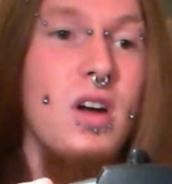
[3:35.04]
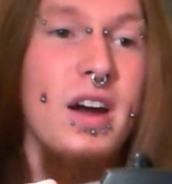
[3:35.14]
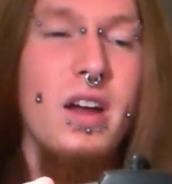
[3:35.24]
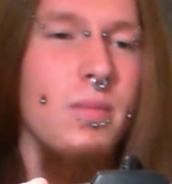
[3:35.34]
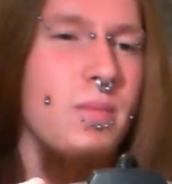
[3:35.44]

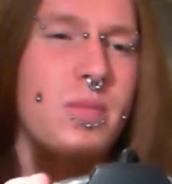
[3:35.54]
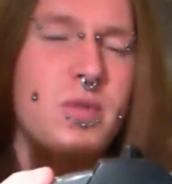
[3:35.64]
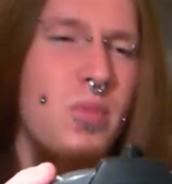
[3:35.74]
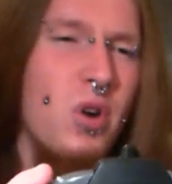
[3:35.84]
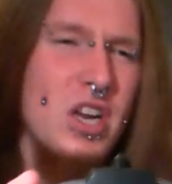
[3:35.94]
and I'm
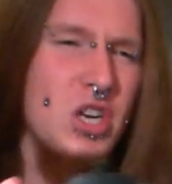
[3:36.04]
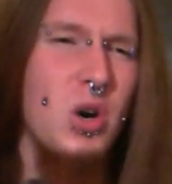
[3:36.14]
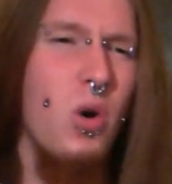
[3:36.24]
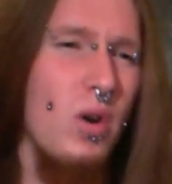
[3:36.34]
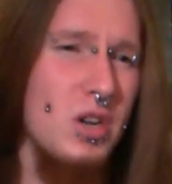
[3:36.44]
pretty
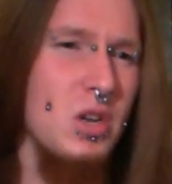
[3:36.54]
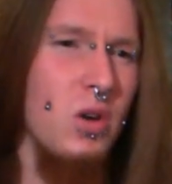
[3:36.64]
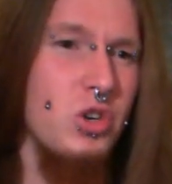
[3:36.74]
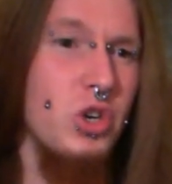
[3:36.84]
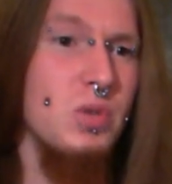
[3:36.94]
sure it's
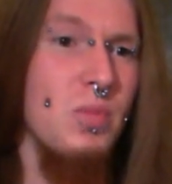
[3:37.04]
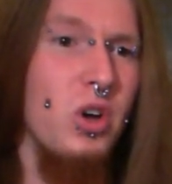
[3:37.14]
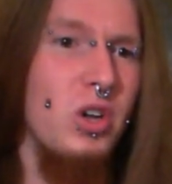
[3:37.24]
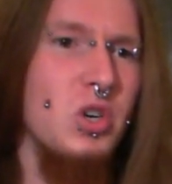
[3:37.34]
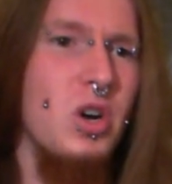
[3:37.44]
not just
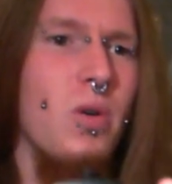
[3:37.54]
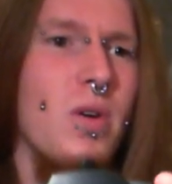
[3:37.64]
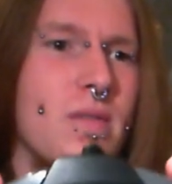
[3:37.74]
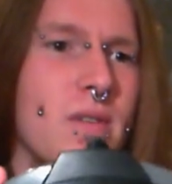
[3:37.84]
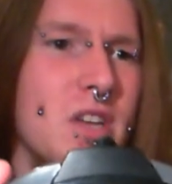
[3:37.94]
my
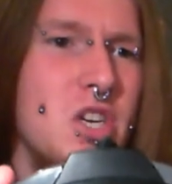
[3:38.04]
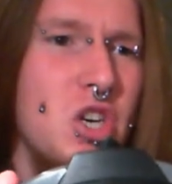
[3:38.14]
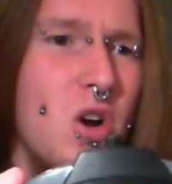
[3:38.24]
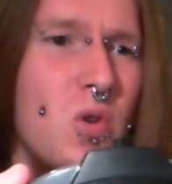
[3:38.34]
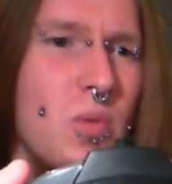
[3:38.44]
controller either. These
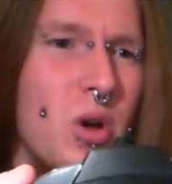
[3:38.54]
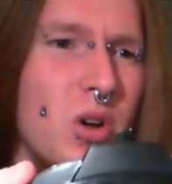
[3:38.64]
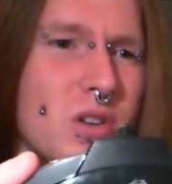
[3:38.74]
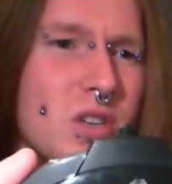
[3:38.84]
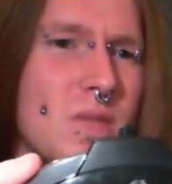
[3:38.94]
shoulder
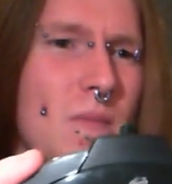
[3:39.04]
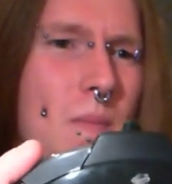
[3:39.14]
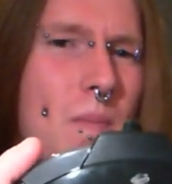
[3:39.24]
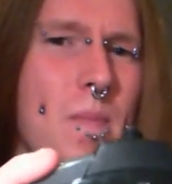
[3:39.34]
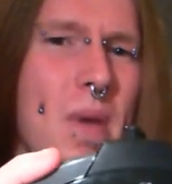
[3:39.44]
buttons
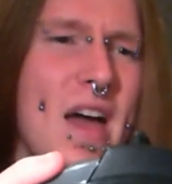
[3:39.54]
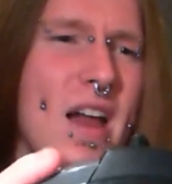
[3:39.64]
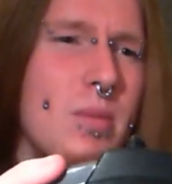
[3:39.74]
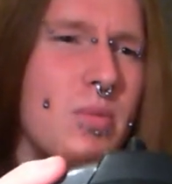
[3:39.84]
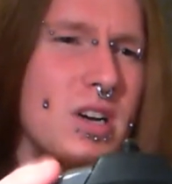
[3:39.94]

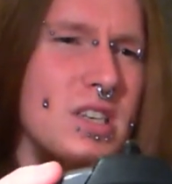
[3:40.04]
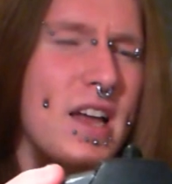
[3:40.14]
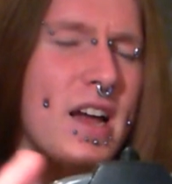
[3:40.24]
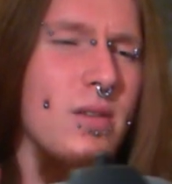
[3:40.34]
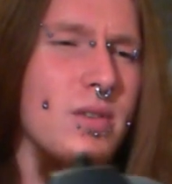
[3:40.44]
barely
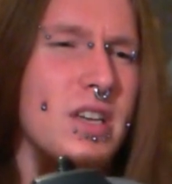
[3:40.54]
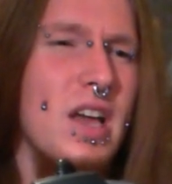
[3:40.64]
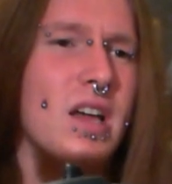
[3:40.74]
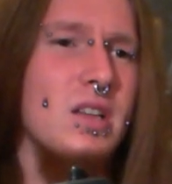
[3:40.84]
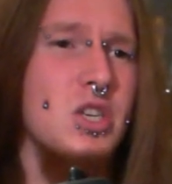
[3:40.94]
press down.
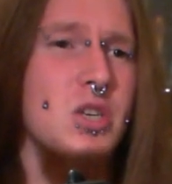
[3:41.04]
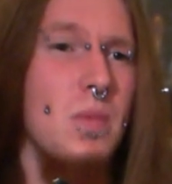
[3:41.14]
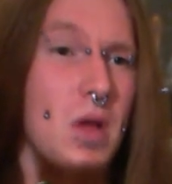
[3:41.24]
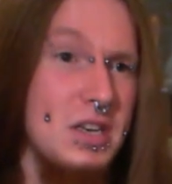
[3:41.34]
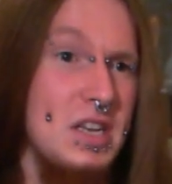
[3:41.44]
To
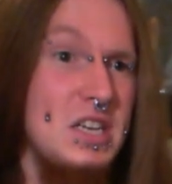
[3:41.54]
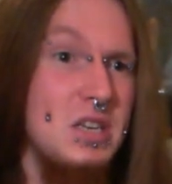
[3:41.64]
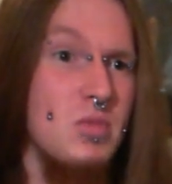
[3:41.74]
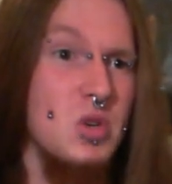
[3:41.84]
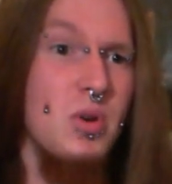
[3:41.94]
get a
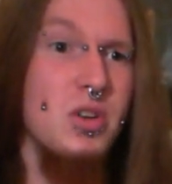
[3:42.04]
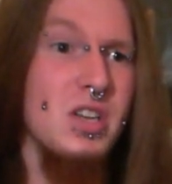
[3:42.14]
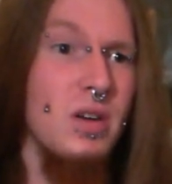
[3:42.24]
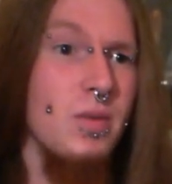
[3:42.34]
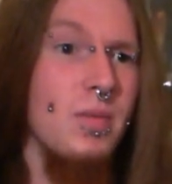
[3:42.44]
decent
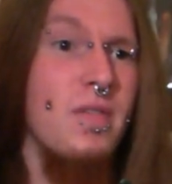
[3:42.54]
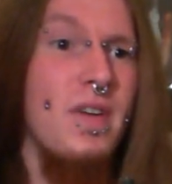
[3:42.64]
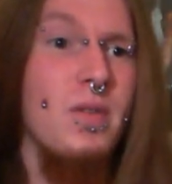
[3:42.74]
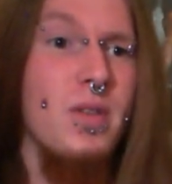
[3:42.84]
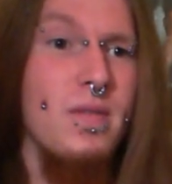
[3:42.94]
response out of them, I
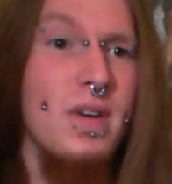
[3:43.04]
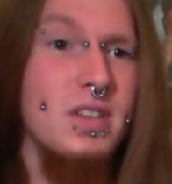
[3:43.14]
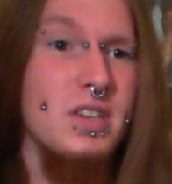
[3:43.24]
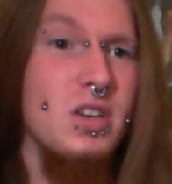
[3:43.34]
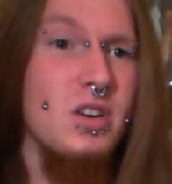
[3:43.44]
found that I've
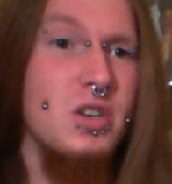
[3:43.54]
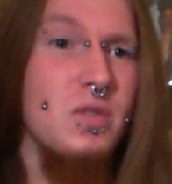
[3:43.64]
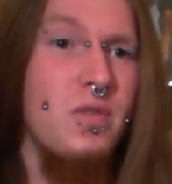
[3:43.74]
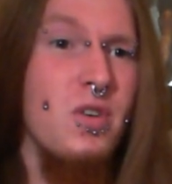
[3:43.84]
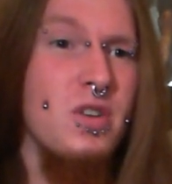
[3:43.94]
had to
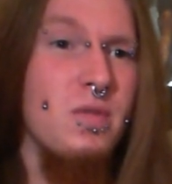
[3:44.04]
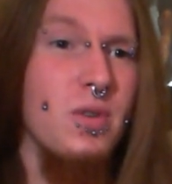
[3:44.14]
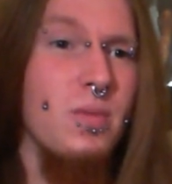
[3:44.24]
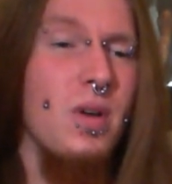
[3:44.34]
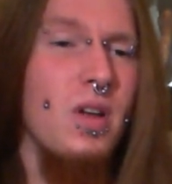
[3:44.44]
touch the front
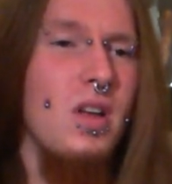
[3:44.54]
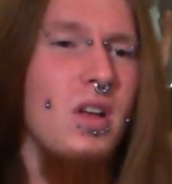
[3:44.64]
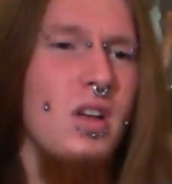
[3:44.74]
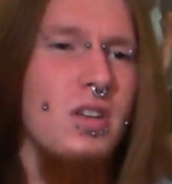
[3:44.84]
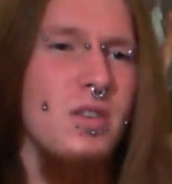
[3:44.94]
of them.
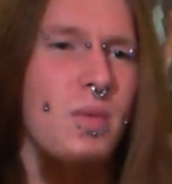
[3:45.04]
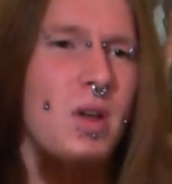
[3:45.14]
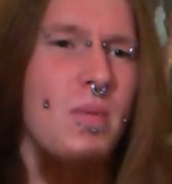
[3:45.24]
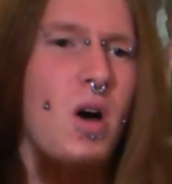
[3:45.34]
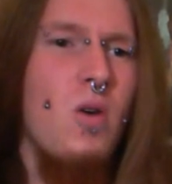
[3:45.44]
So
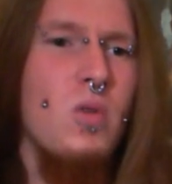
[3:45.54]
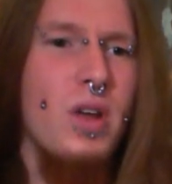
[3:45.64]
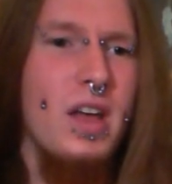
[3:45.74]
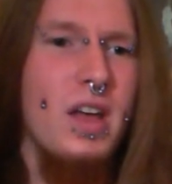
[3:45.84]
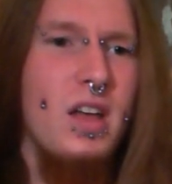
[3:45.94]
when I'm
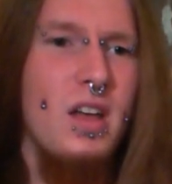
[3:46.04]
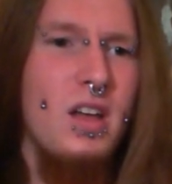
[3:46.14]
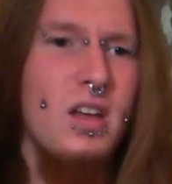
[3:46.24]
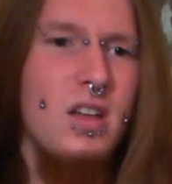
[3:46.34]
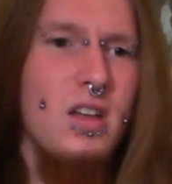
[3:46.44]
holding it
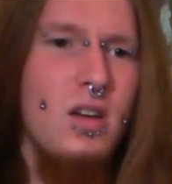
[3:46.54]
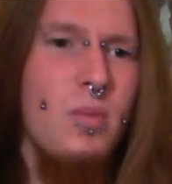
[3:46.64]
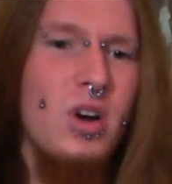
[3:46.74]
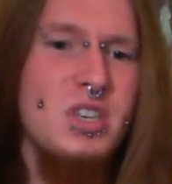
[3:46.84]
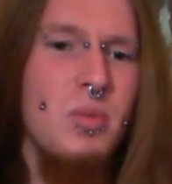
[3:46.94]

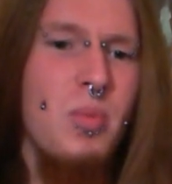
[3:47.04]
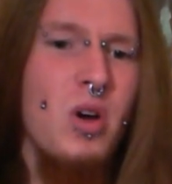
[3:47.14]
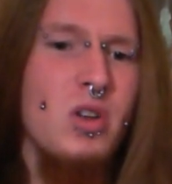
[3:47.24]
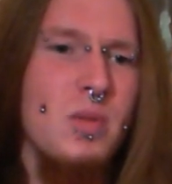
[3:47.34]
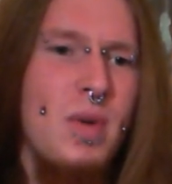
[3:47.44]
and pressing the
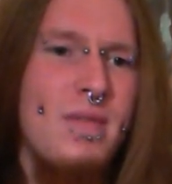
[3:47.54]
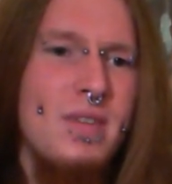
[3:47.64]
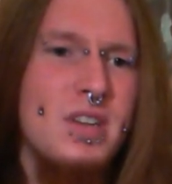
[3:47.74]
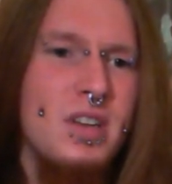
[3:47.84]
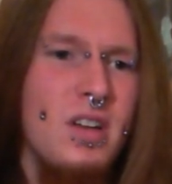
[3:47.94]
buttons, I'm
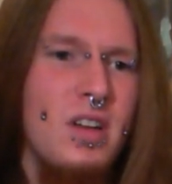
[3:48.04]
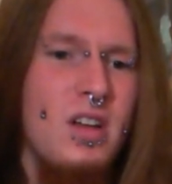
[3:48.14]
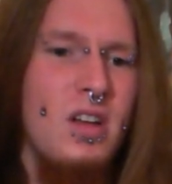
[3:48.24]
having to